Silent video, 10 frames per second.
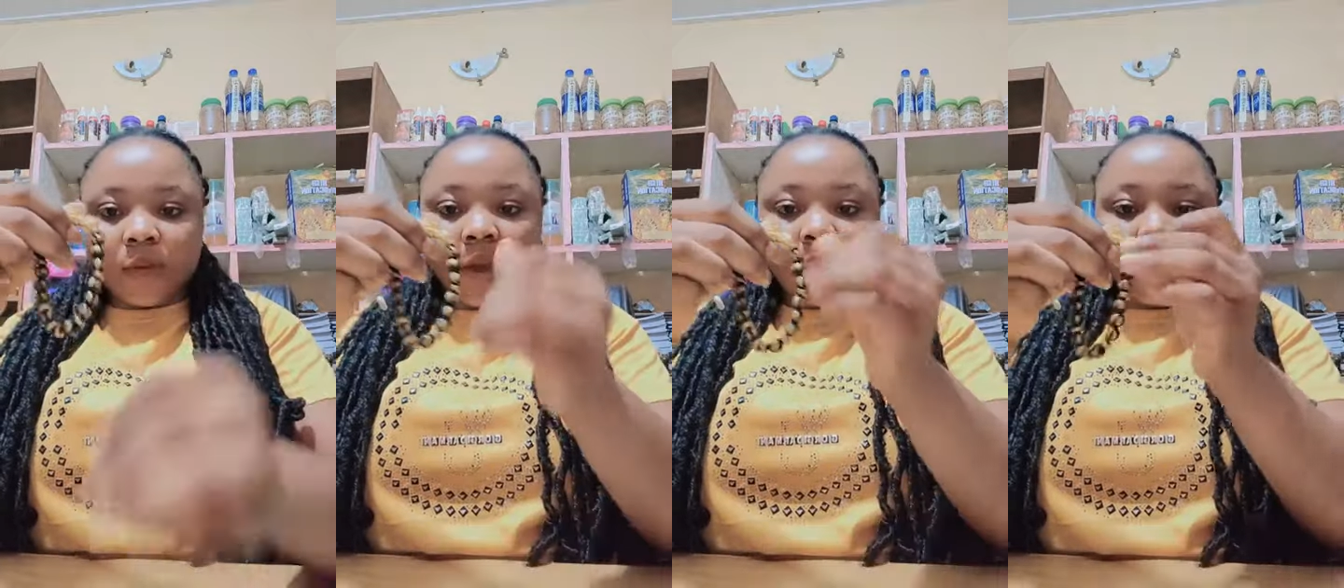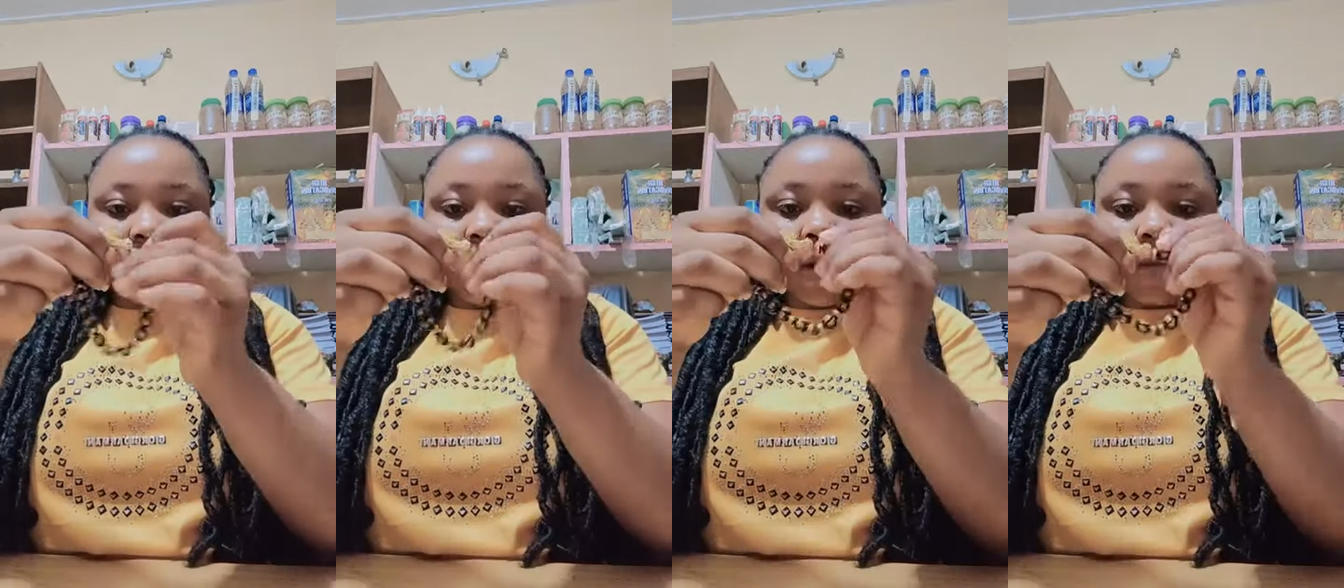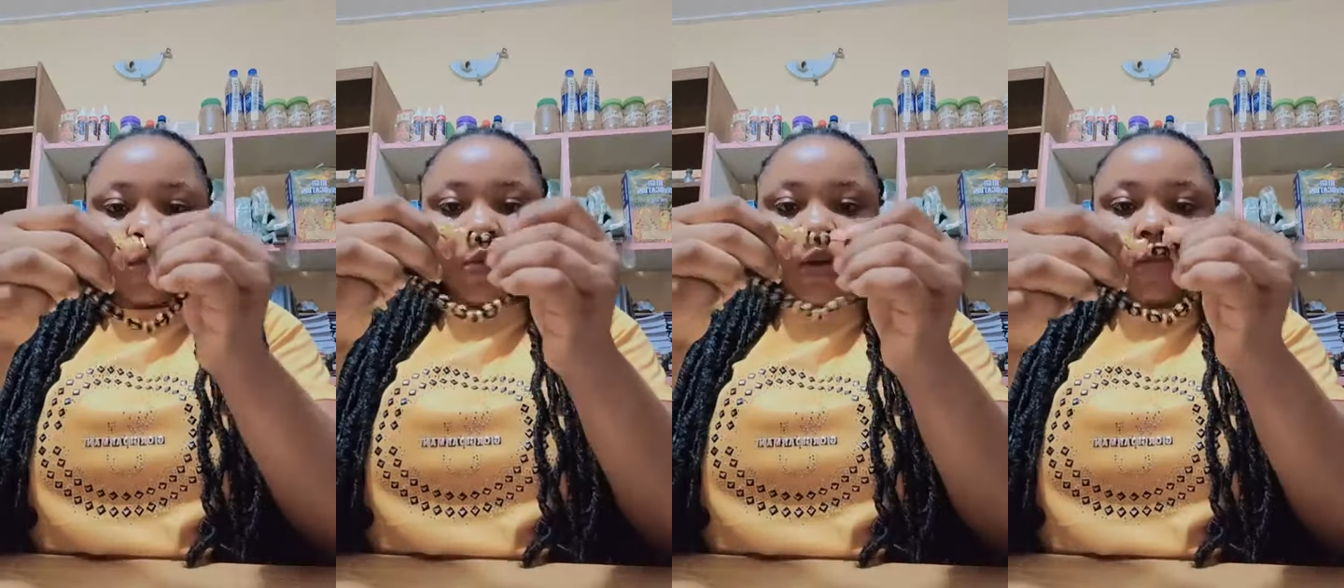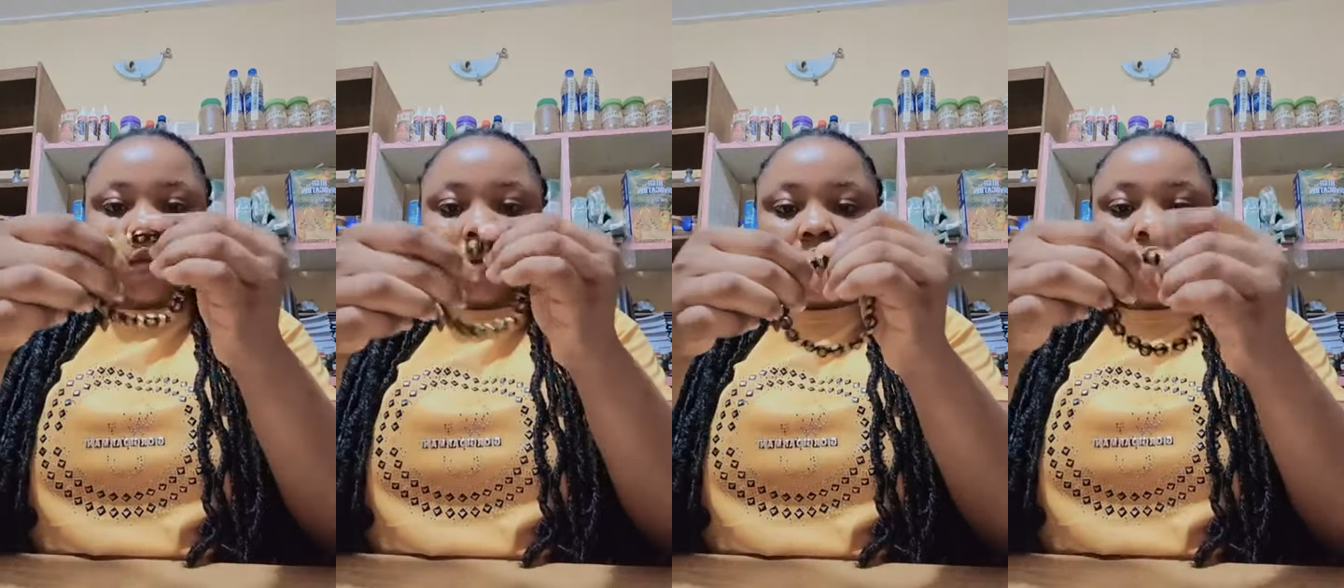Can you see what I'm doing?
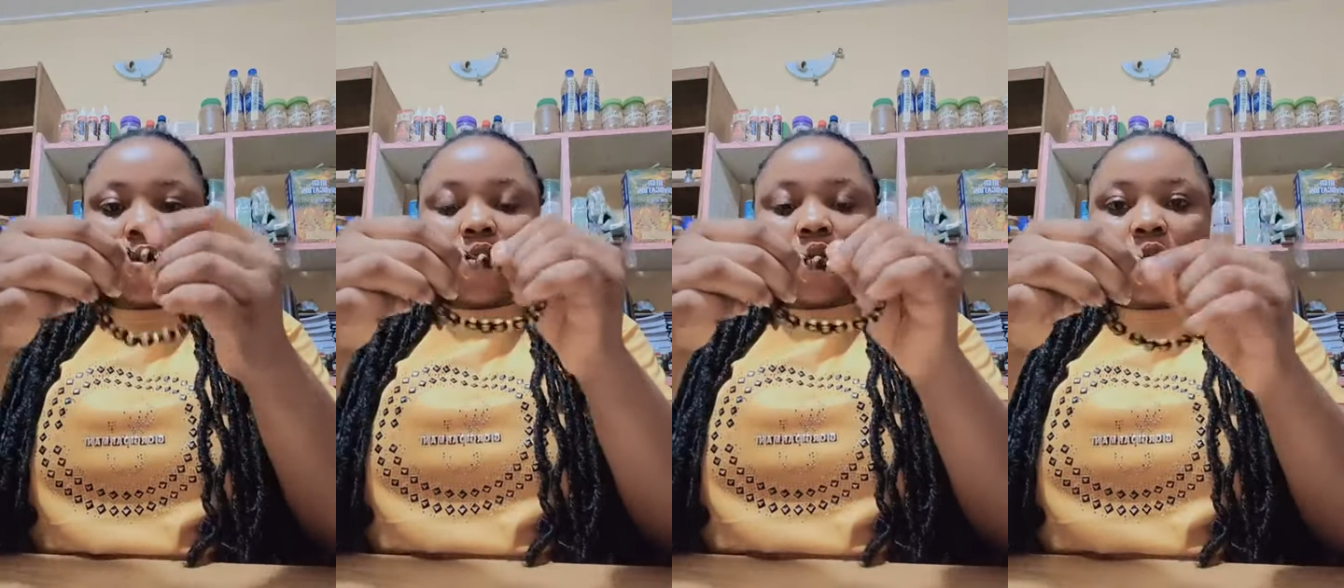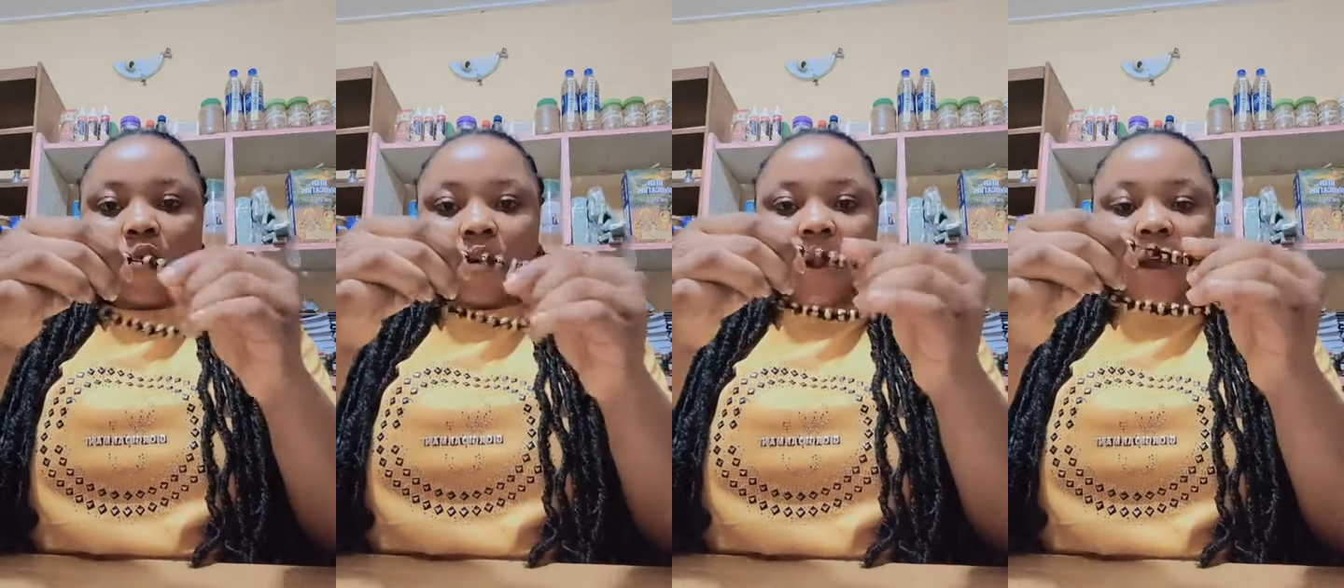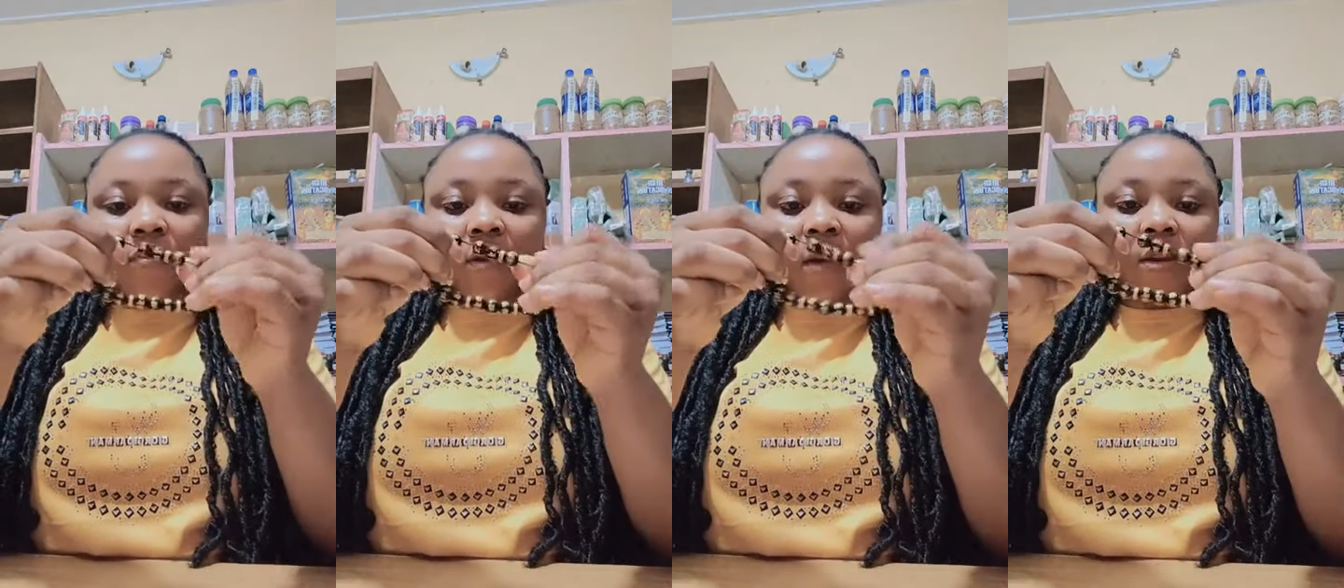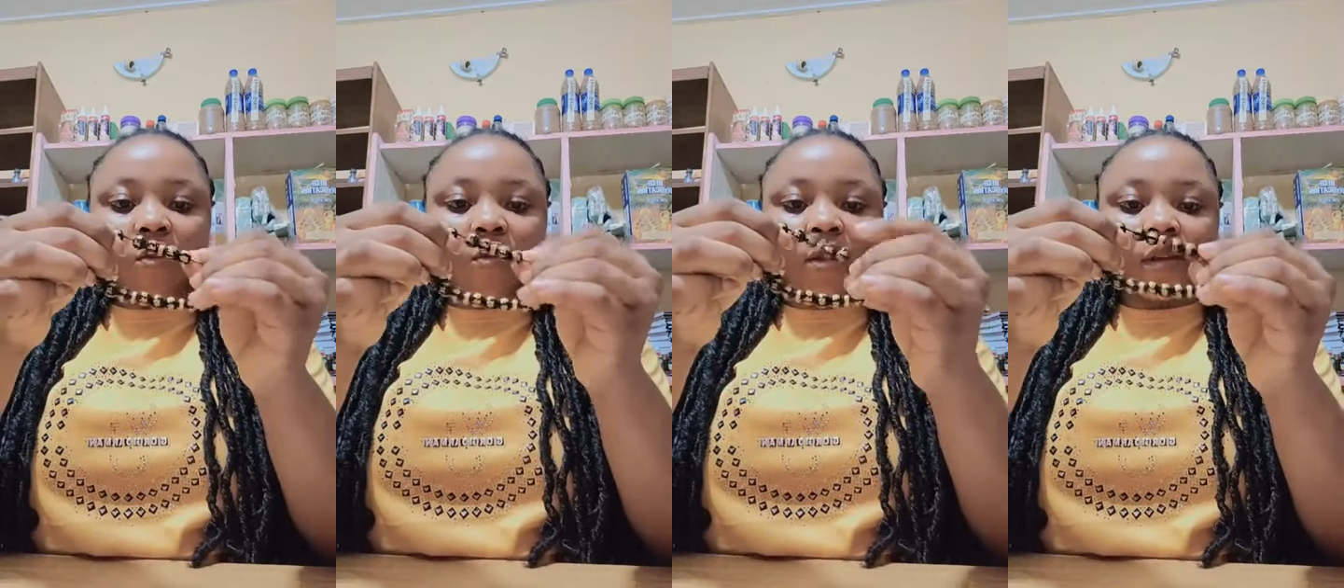One after
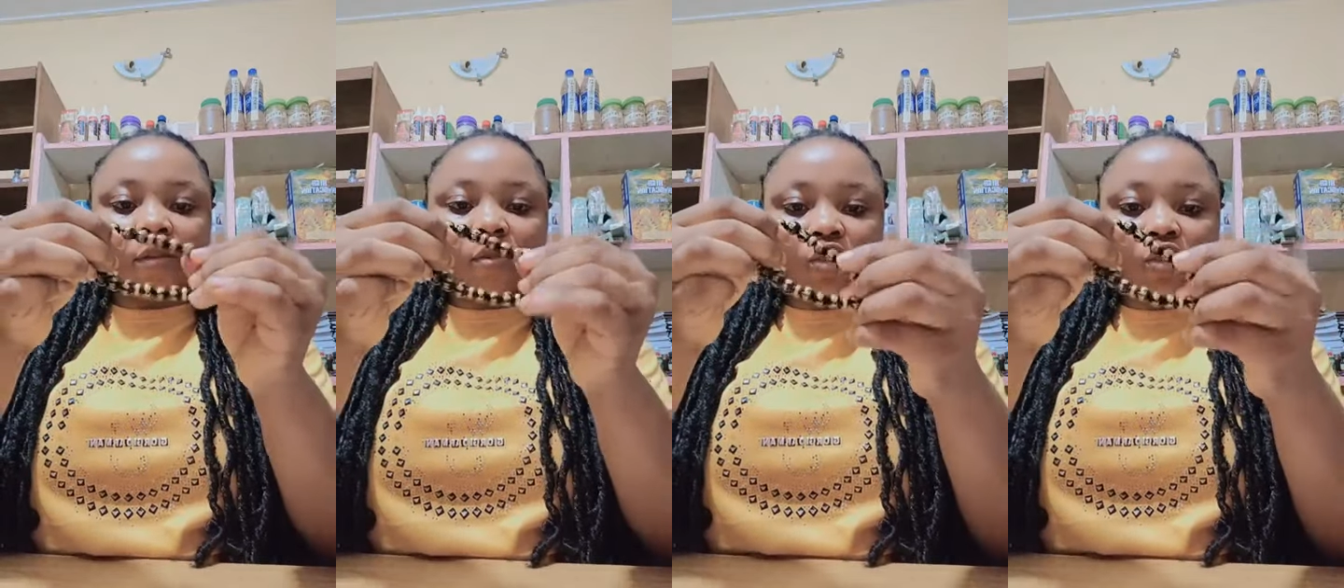the other,